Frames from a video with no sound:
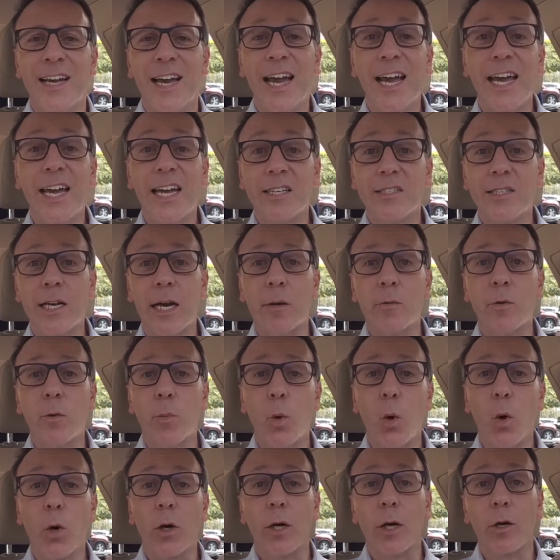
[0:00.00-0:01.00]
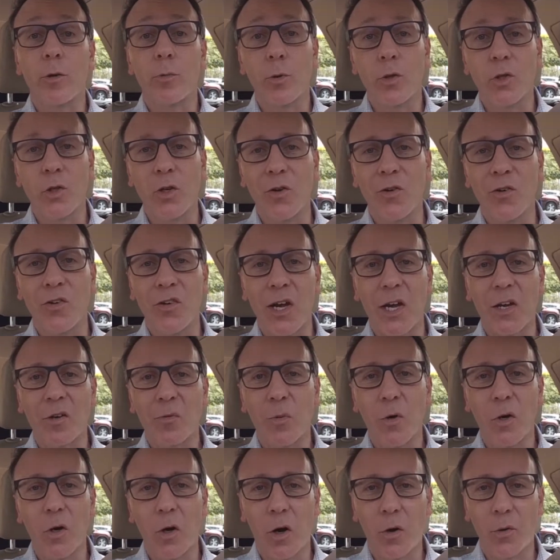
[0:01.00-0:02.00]
Hey, it's Adam Toporek, customer service
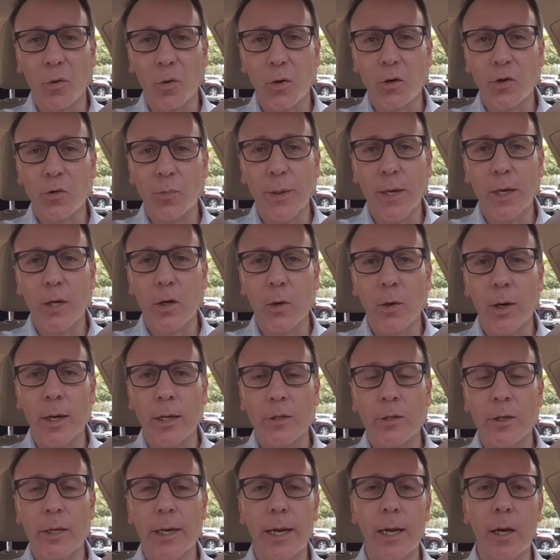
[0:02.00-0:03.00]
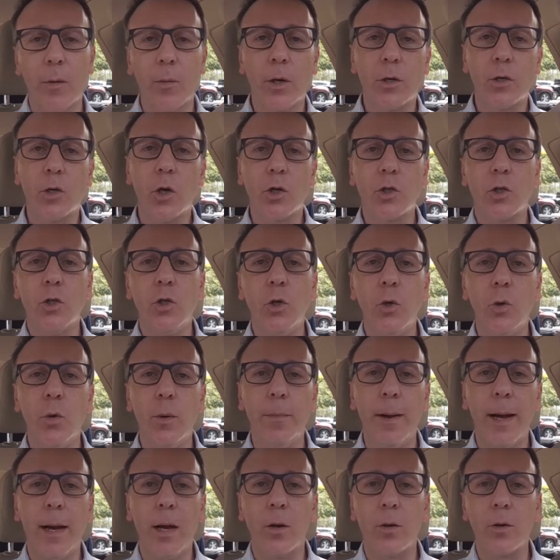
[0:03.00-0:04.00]
expert, author, and speaker, and today I want to talk to you
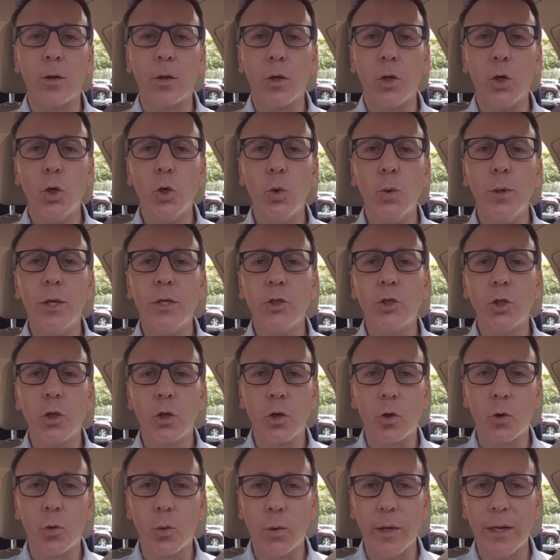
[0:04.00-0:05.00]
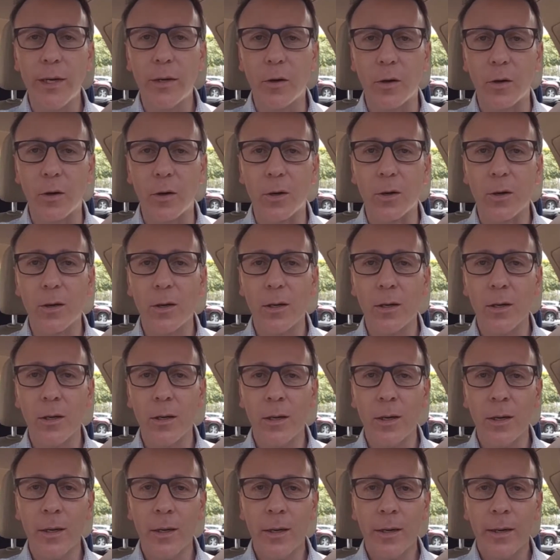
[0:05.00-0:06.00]
about who is your greeter.
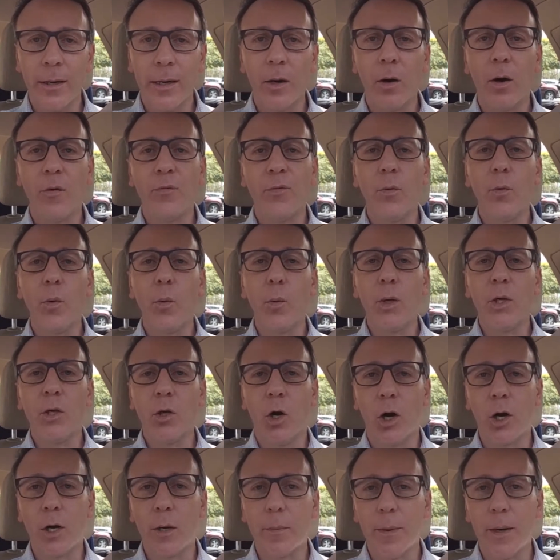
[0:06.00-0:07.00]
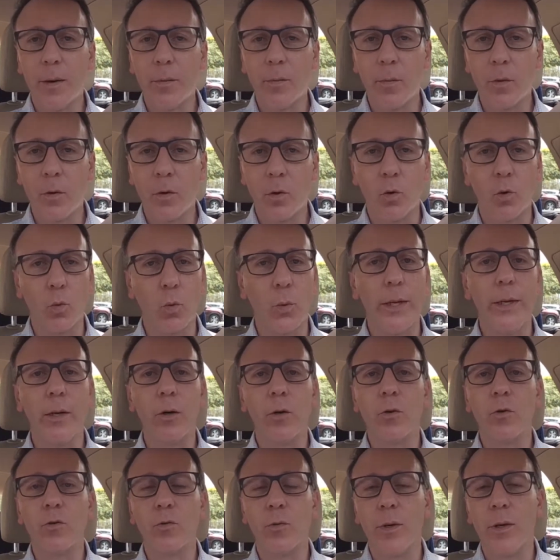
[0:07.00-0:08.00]
Now, often when we talk about
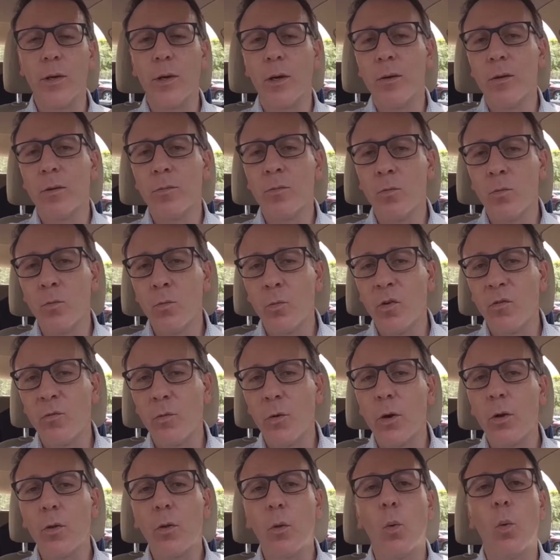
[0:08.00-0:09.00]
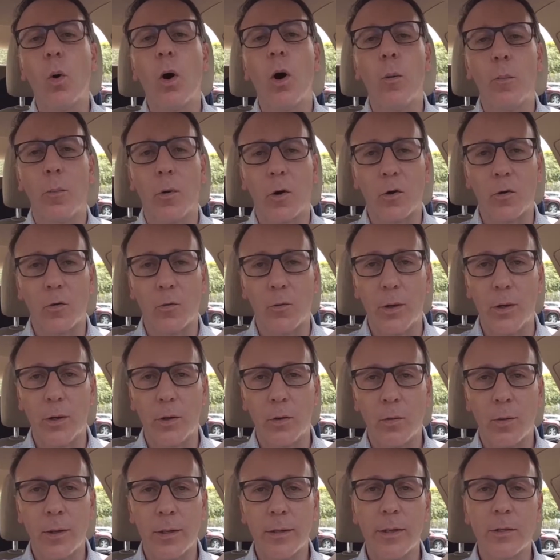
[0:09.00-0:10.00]
greeters, we refer to the Walmart
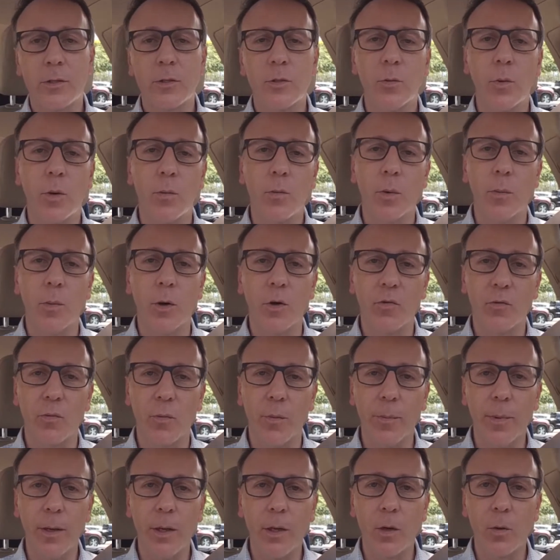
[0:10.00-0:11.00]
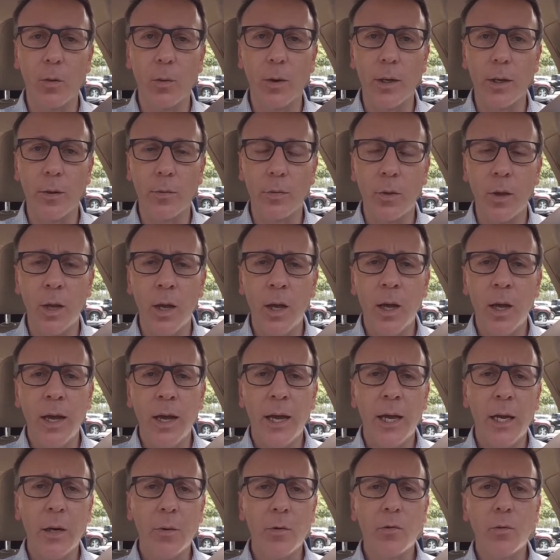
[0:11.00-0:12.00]
greeter, right? That's the one we're most familiar with.
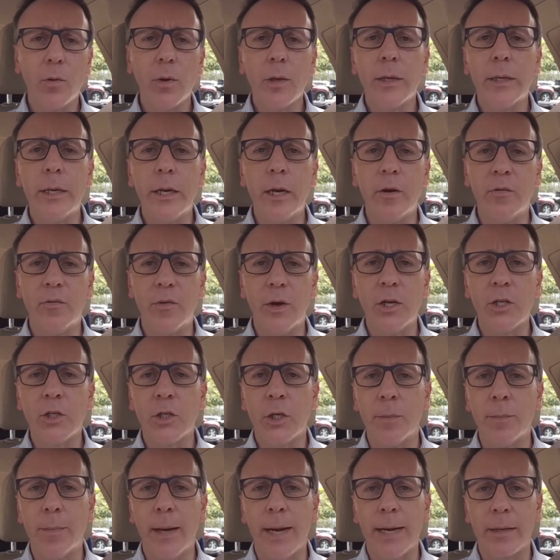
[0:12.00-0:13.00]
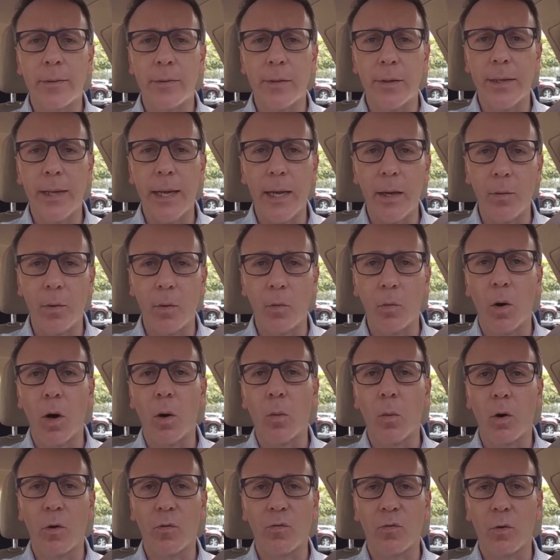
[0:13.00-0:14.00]
And it was really an innovation back in the day when
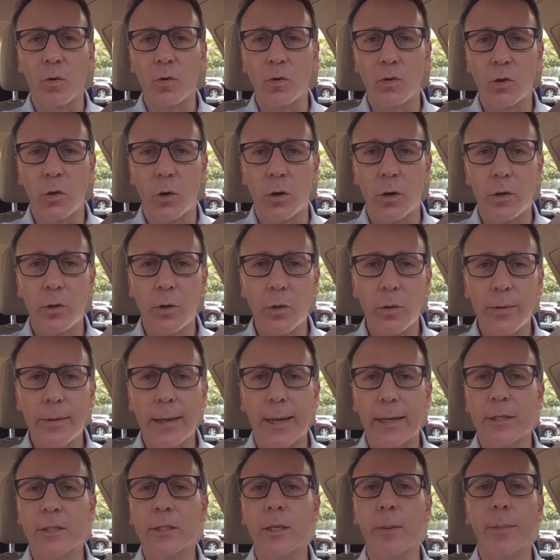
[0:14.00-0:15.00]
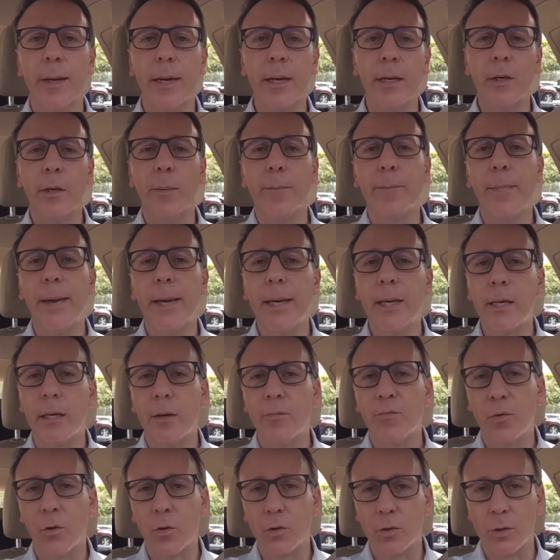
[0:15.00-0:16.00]
Walmart first started doing that. Somebody to make a
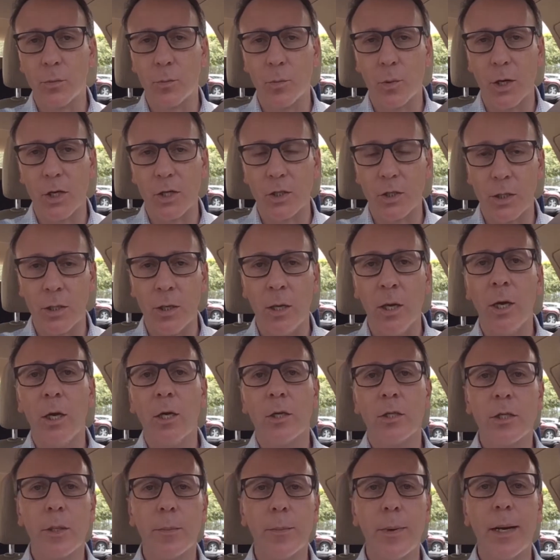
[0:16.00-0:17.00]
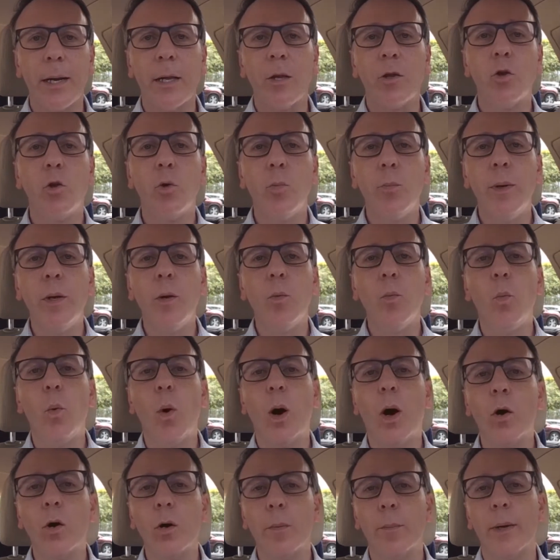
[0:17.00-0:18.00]
first impression, somebody to be
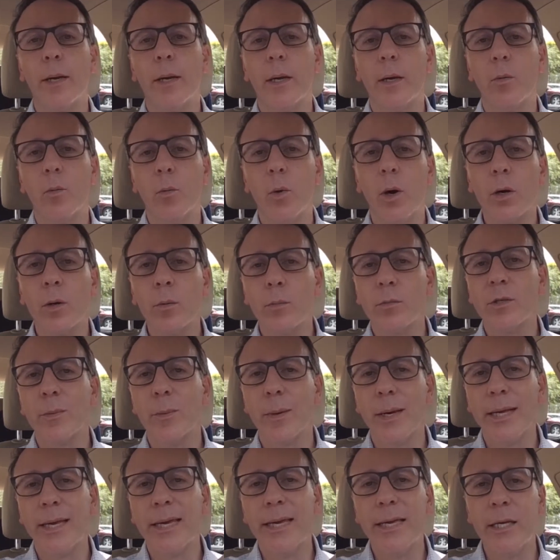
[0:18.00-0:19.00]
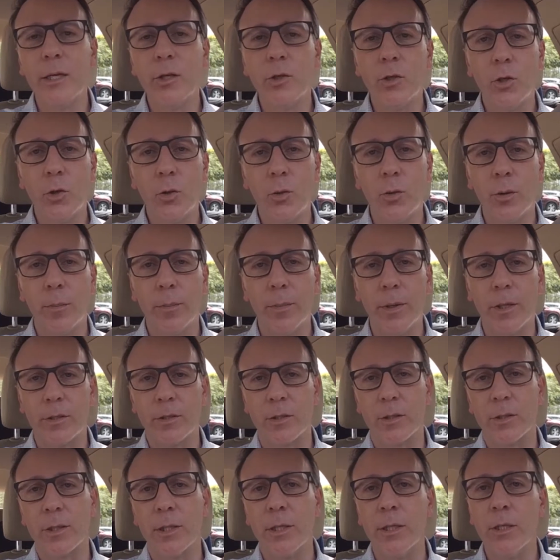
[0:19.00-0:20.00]
welcoming and welcome somebody into the
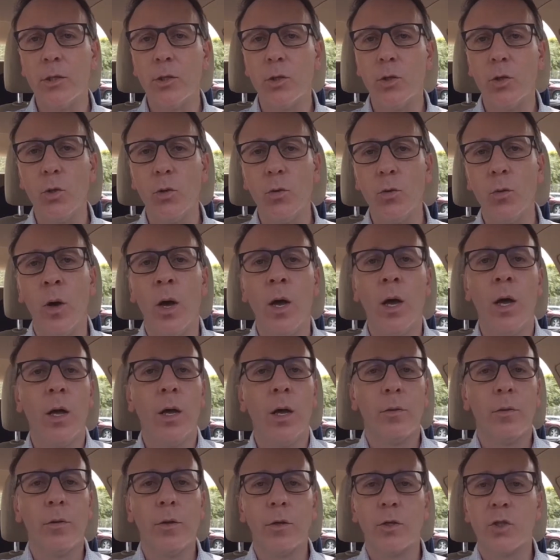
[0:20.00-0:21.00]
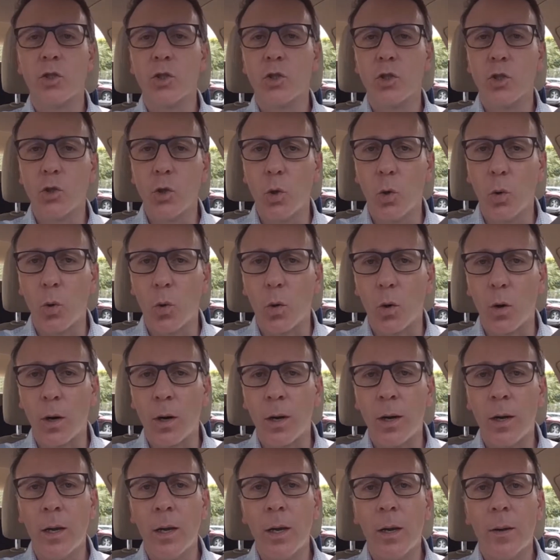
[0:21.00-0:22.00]
business, into the
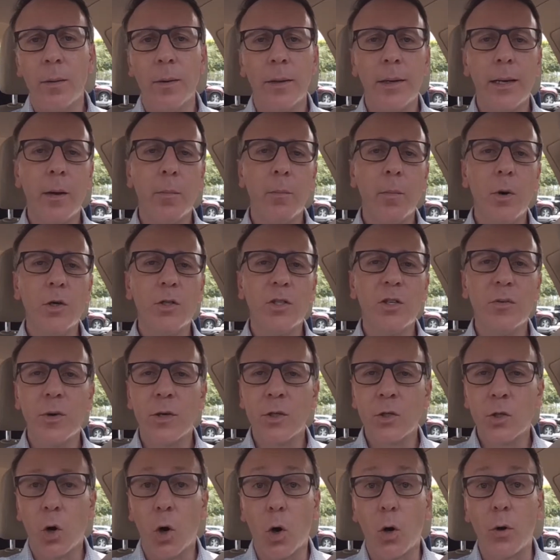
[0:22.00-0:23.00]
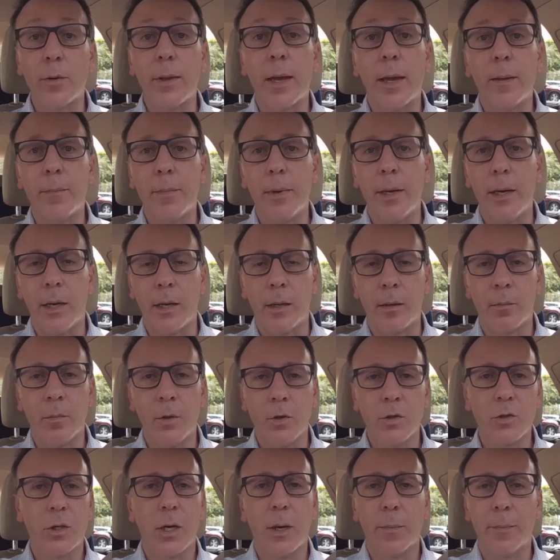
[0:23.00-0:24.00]
store. Now, most of us aren't that big.
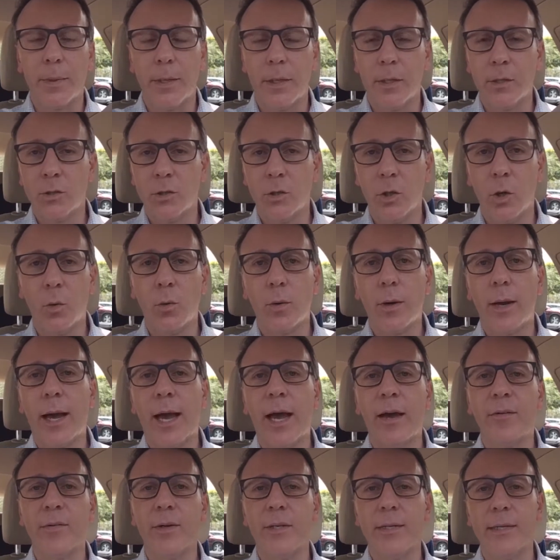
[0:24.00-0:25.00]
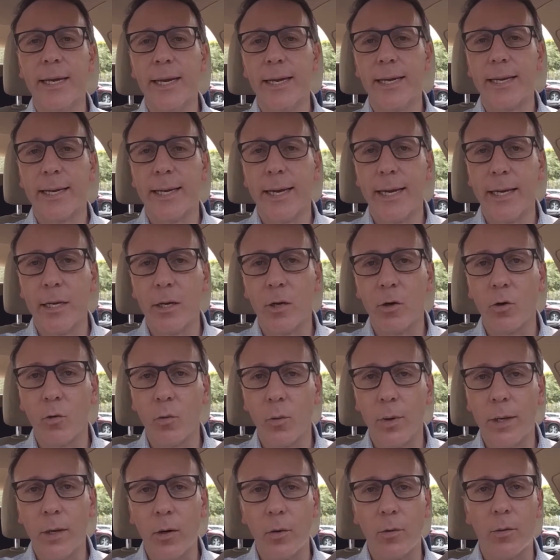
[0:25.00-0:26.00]
Most companies don't have a dedicated
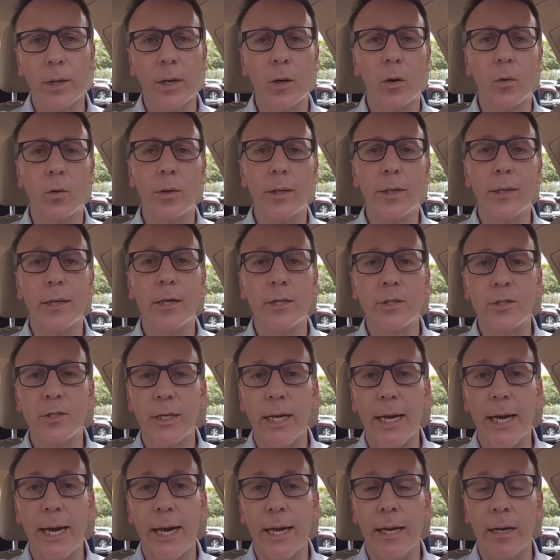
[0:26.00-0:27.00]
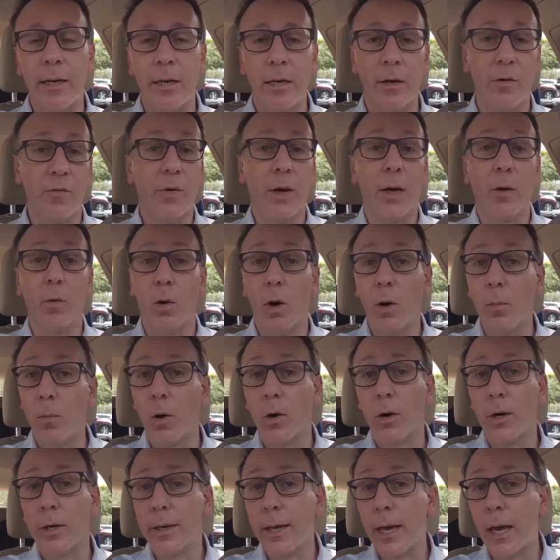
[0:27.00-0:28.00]
greeter that only does that. And in fact,
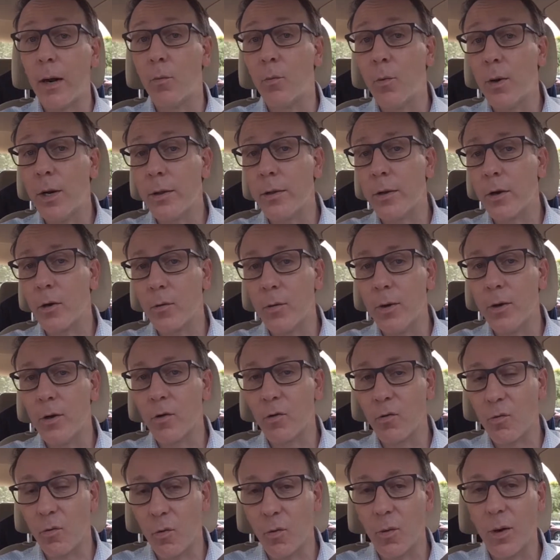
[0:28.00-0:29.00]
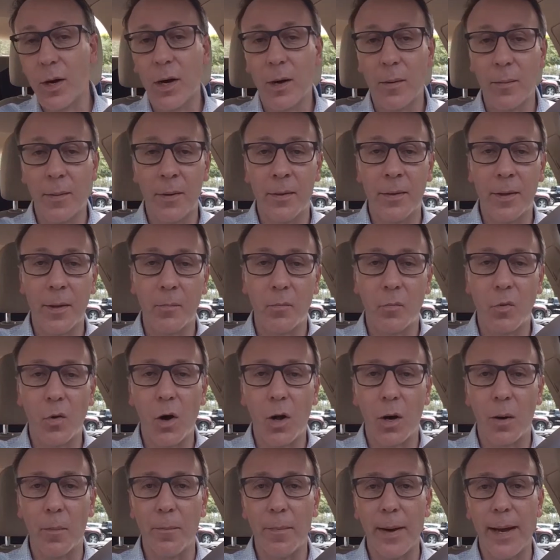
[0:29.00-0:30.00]
Walmart had gotten rid of their greeters for a while and then
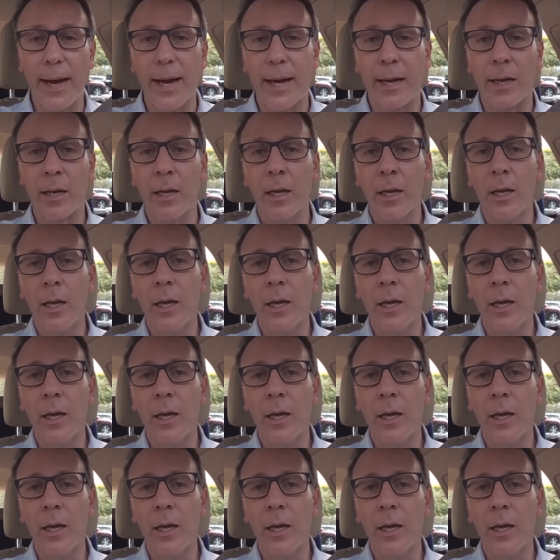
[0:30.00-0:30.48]
brought them back.